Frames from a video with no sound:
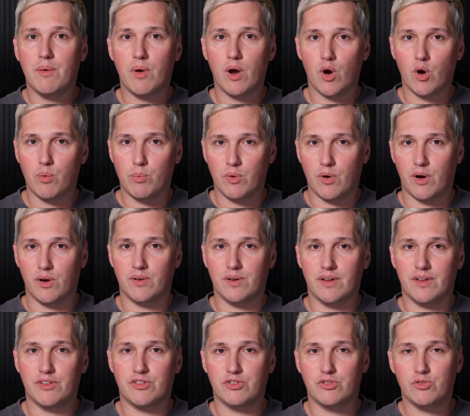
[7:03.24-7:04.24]
Now, let me talk
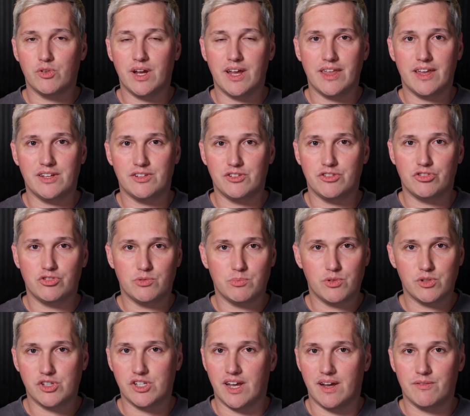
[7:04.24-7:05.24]
about the elephant in
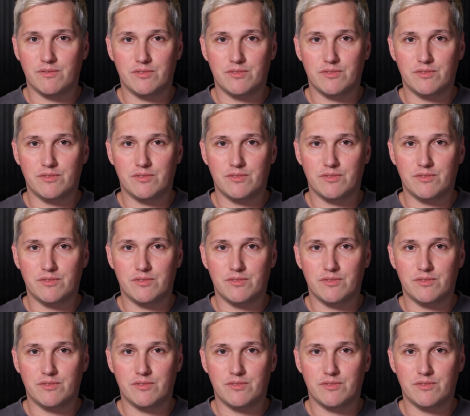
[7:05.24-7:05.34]
the room.